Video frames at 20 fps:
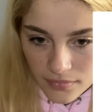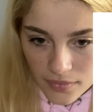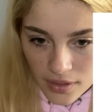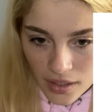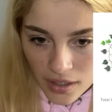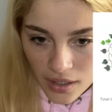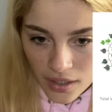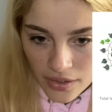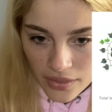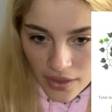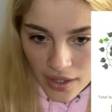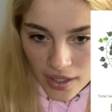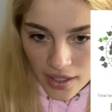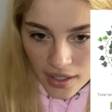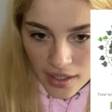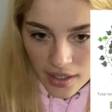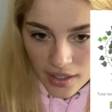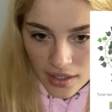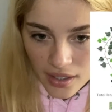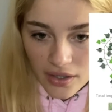Are
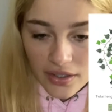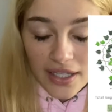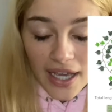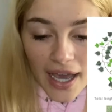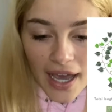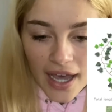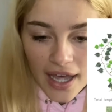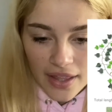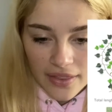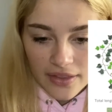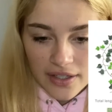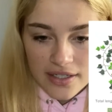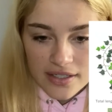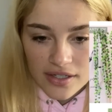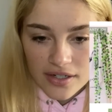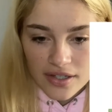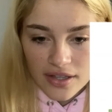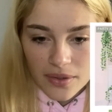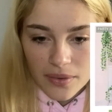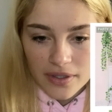they? Yeah, these
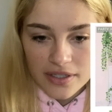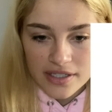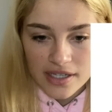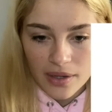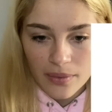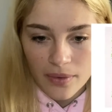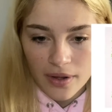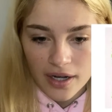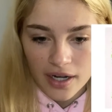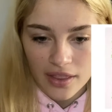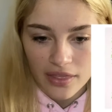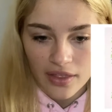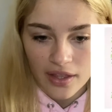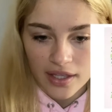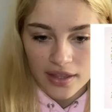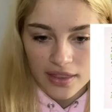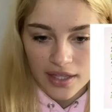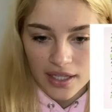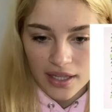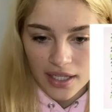are the ones I want, I
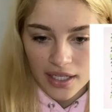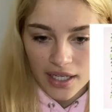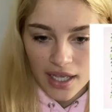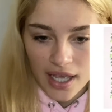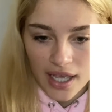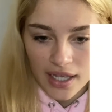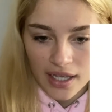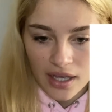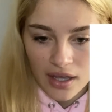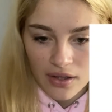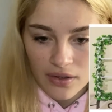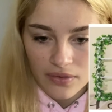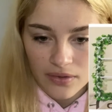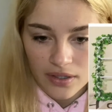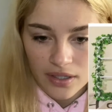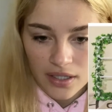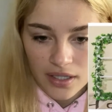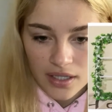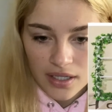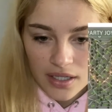think. They like hang out.
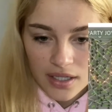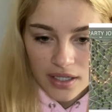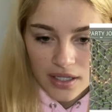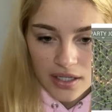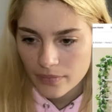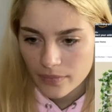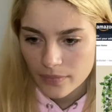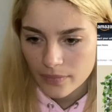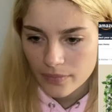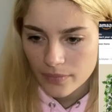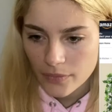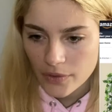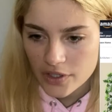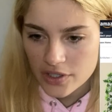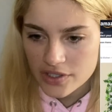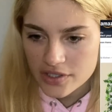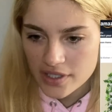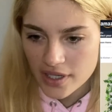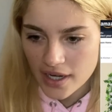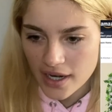We're
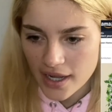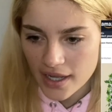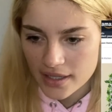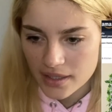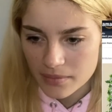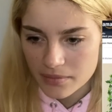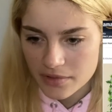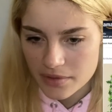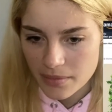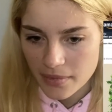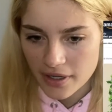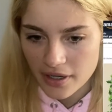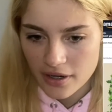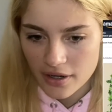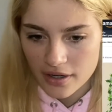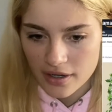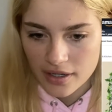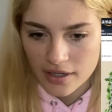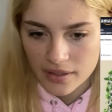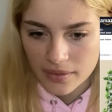just gonna add them to my
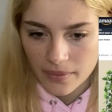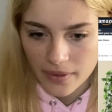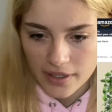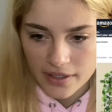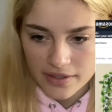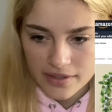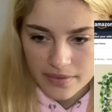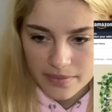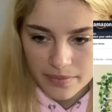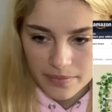cart anyways.